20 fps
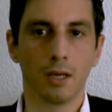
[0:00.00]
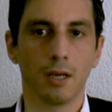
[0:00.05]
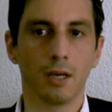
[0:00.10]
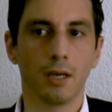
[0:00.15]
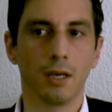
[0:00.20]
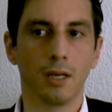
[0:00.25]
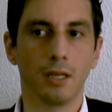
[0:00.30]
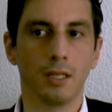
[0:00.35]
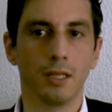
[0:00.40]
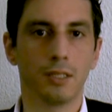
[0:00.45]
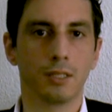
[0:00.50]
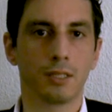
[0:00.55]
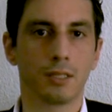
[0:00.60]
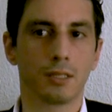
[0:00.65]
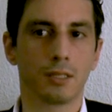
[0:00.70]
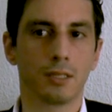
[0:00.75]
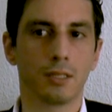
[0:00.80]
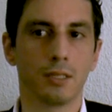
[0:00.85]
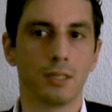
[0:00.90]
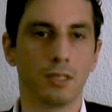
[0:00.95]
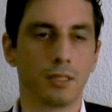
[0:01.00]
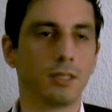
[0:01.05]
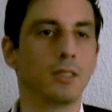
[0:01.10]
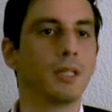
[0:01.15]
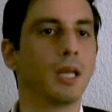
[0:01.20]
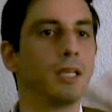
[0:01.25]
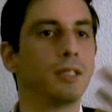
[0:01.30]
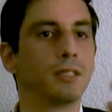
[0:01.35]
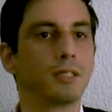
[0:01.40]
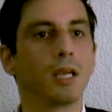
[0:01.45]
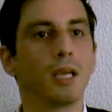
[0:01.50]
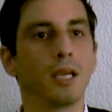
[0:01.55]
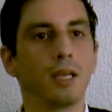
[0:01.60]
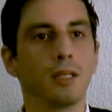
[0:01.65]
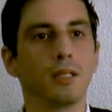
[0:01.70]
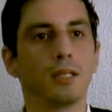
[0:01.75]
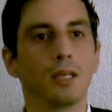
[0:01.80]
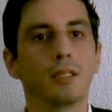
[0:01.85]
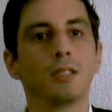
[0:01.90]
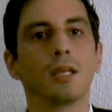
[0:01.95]
Uh, it's it, they
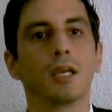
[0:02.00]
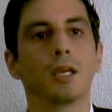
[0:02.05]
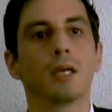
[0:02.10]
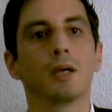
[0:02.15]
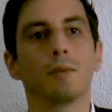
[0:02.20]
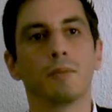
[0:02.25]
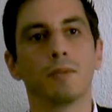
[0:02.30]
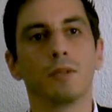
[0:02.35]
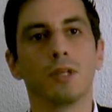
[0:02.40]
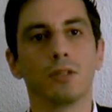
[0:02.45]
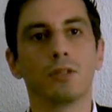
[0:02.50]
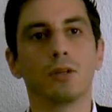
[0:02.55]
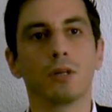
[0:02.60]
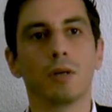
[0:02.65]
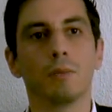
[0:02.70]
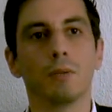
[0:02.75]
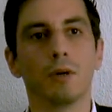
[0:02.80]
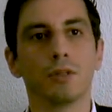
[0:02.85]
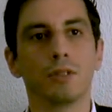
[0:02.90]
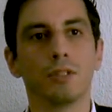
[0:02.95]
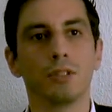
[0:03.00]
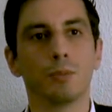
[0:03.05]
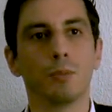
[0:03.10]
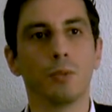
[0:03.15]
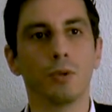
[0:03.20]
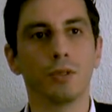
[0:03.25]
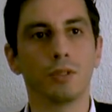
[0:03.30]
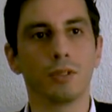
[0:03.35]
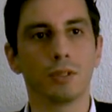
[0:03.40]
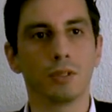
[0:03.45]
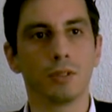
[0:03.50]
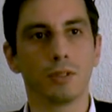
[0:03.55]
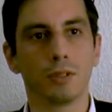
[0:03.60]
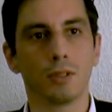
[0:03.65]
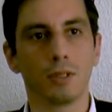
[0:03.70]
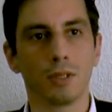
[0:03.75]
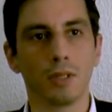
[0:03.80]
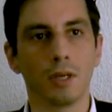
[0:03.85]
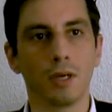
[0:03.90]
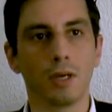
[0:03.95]
say they take up they talk about this point
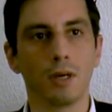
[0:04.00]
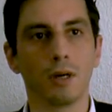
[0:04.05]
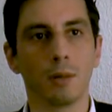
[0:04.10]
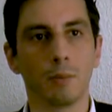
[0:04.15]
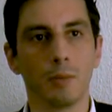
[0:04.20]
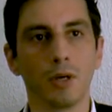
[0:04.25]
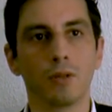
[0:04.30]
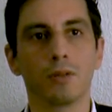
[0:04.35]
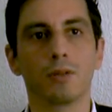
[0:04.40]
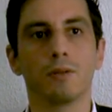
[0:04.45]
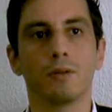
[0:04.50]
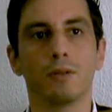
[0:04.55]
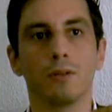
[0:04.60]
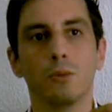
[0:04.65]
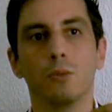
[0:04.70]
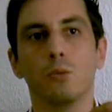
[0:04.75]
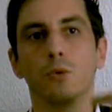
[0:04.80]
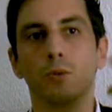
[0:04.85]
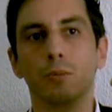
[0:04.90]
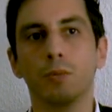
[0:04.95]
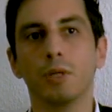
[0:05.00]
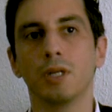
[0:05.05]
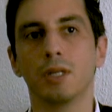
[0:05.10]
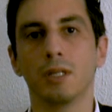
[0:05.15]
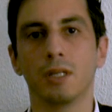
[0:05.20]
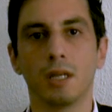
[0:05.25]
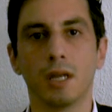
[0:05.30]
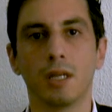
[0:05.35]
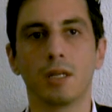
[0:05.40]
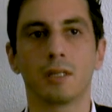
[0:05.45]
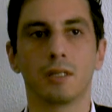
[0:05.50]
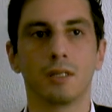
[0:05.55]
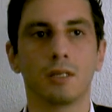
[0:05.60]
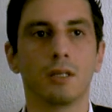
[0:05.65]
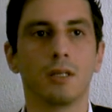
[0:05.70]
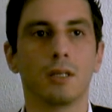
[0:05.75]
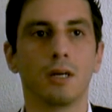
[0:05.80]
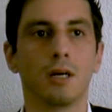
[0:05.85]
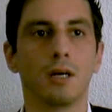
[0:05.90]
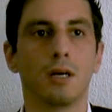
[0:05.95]
uh, about the the woman that
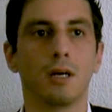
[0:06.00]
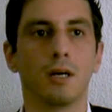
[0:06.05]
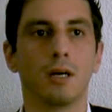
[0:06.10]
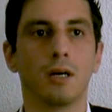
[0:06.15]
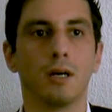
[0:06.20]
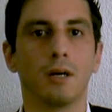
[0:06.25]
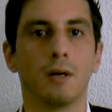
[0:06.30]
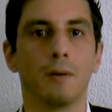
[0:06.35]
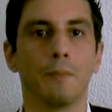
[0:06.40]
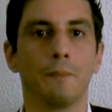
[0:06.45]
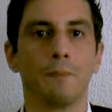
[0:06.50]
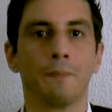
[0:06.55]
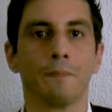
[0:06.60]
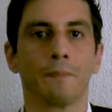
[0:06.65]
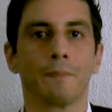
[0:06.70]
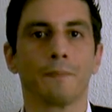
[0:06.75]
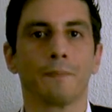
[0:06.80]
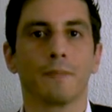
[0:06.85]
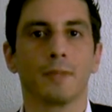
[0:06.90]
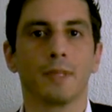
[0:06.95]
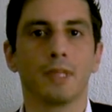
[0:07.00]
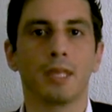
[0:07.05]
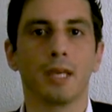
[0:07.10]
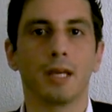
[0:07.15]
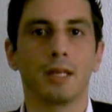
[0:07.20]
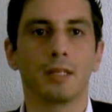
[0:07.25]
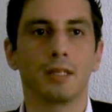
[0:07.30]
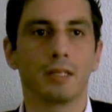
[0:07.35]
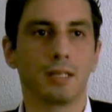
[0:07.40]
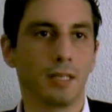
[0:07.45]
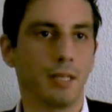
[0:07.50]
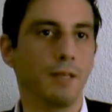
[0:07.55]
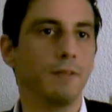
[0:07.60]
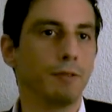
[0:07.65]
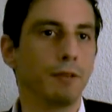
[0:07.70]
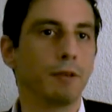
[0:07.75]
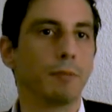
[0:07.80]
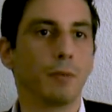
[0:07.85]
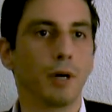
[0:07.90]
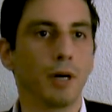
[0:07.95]
uh, that
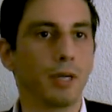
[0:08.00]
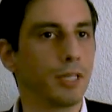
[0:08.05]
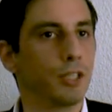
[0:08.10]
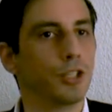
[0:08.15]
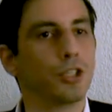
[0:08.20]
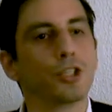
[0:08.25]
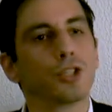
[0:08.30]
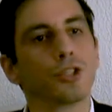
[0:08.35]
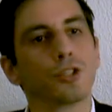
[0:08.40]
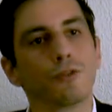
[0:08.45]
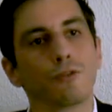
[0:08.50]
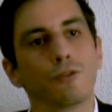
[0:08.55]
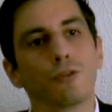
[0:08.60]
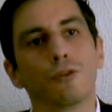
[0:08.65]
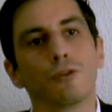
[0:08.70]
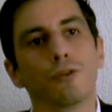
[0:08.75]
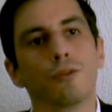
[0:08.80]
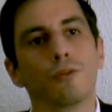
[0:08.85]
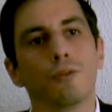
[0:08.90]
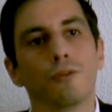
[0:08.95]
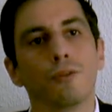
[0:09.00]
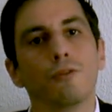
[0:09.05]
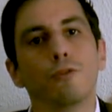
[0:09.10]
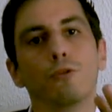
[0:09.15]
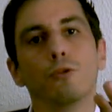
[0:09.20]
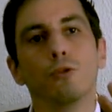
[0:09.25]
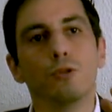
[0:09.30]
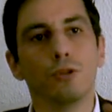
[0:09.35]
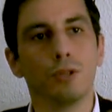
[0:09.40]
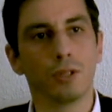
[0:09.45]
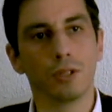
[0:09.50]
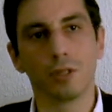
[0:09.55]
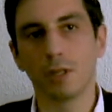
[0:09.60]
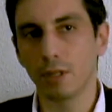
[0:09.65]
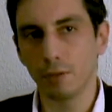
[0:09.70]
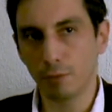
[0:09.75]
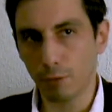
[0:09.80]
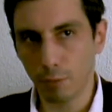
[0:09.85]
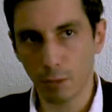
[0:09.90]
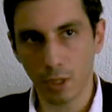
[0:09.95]
give their body just for food,
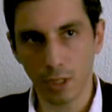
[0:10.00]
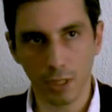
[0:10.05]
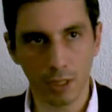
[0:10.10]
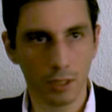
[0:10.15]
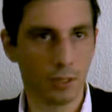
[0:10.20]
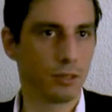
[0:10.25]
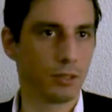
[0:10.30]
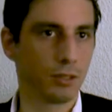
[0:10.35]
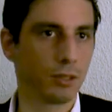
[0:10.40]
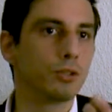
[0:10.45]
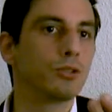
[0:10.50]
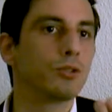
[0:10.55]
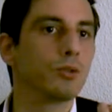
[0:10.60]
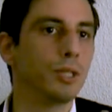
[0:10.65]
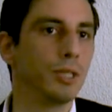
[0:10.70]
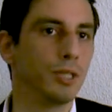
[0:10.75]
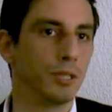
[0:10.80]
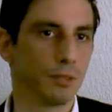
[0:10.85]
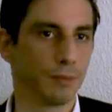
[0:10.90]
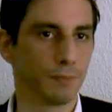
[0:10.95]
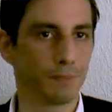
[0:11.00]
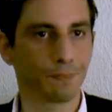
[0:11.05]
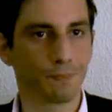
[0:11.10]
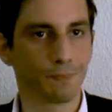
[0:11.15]
not even money, just to eat.